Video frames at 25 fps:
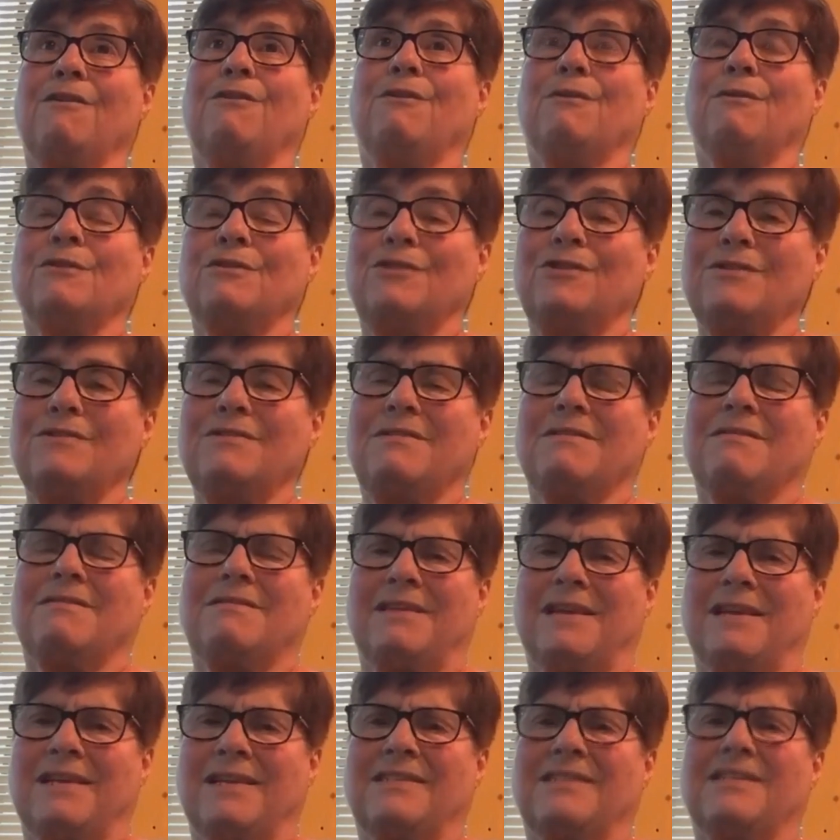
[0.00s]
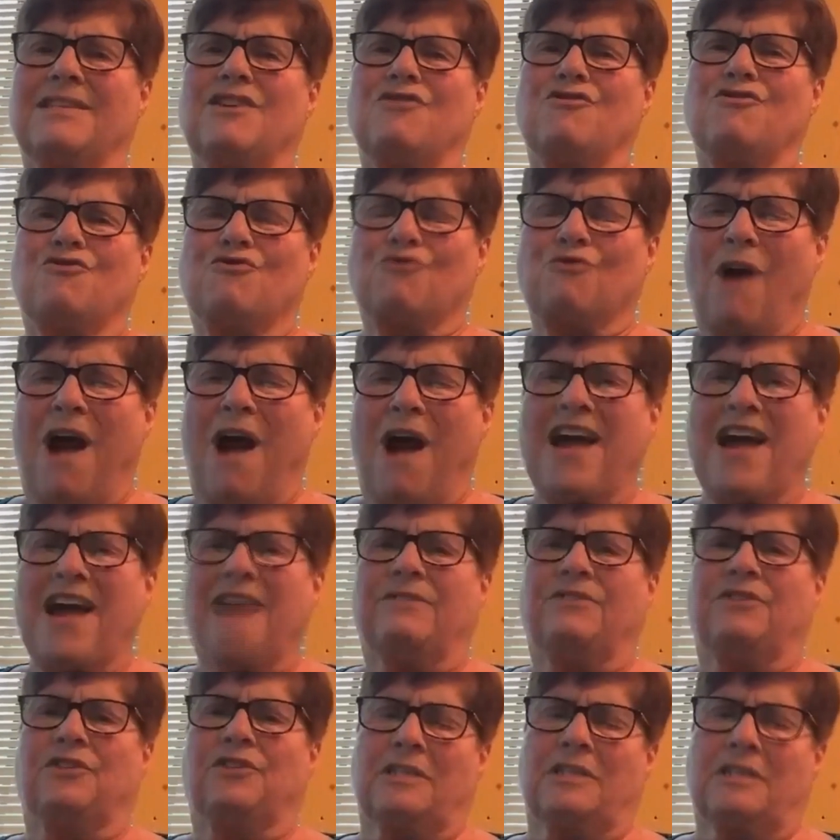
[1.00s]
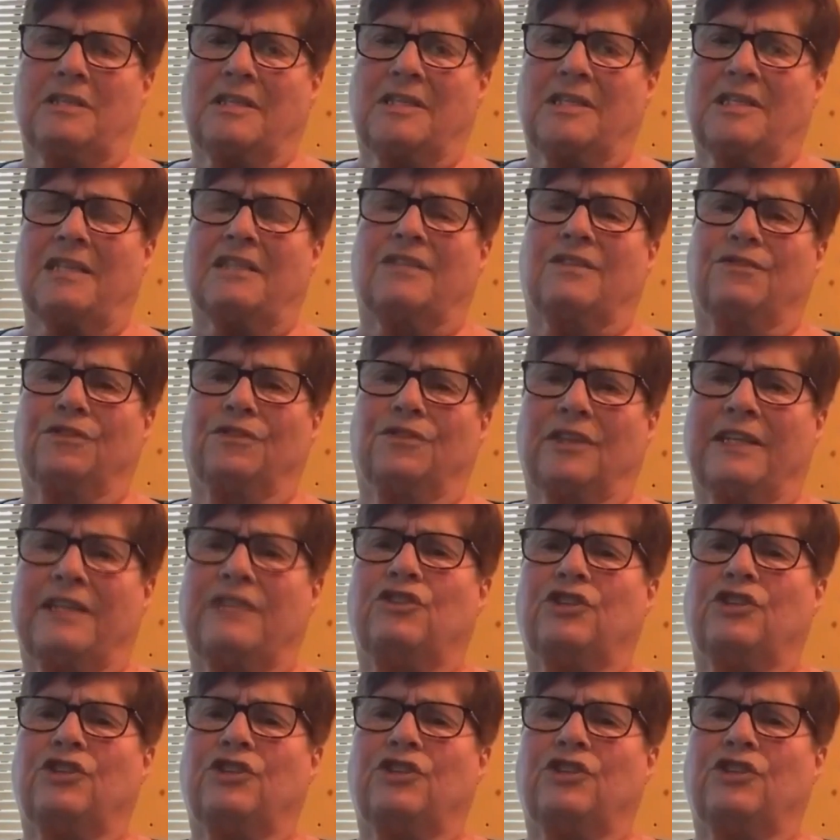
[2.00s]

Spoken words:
are the things that drive successful